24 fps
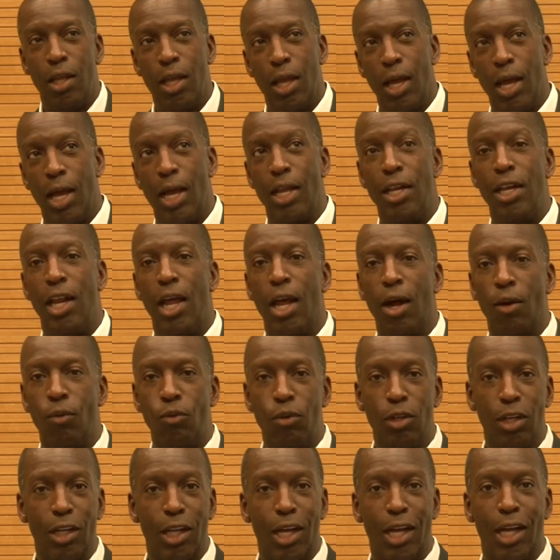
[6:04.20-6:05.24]
I now
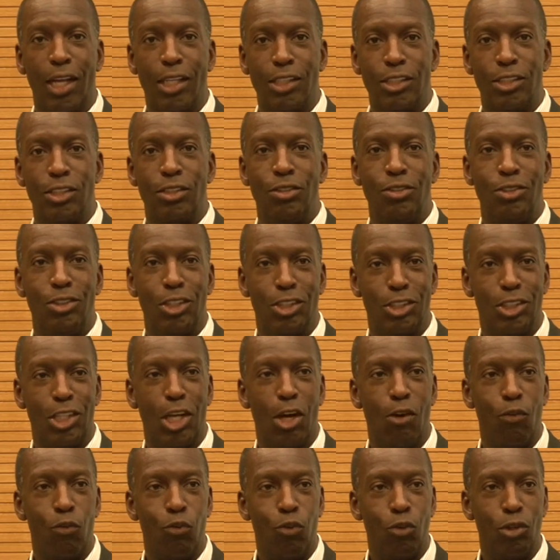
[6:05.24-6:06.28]
realize just
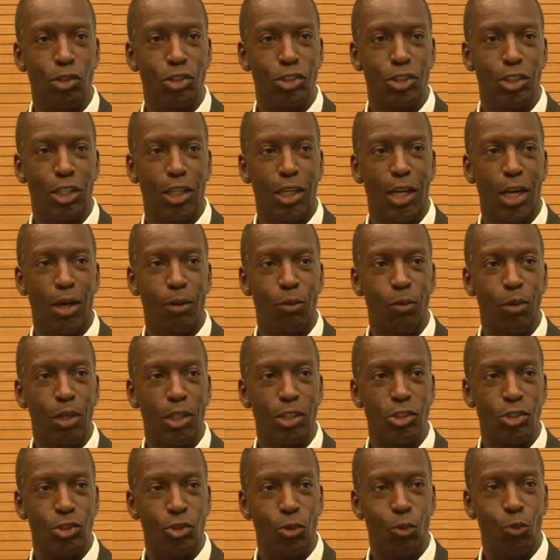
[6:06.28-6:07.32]
how fortunate I
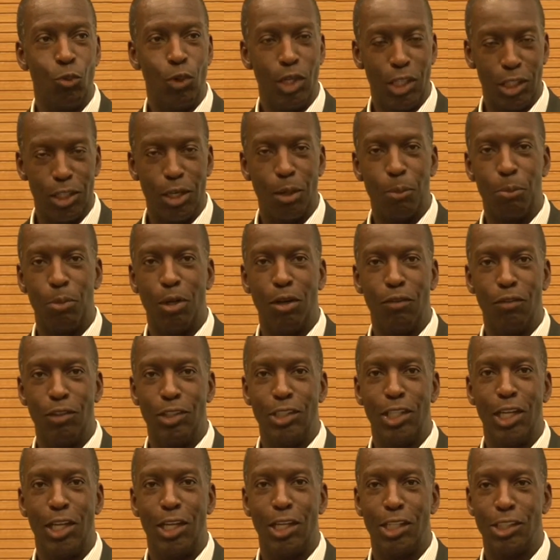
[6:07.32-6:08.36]
was to wake up every
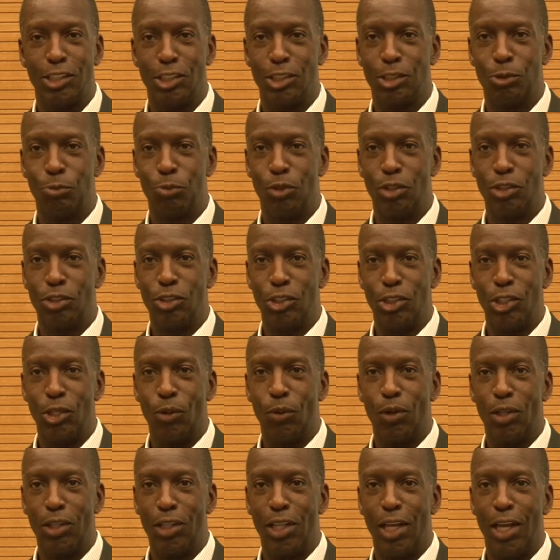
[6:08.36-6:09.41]
day as a sprinter
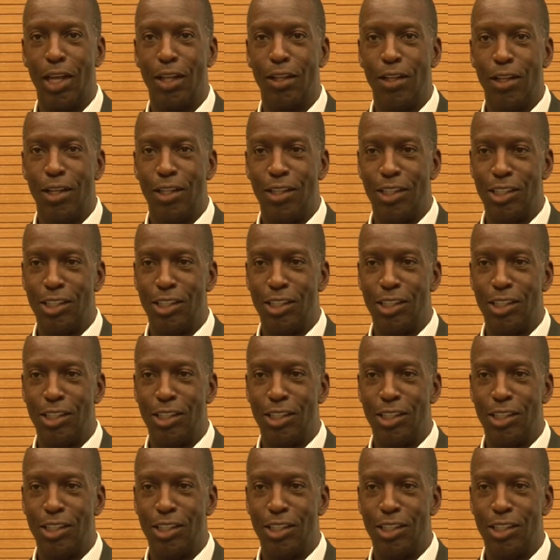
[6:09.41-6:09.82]
knowing that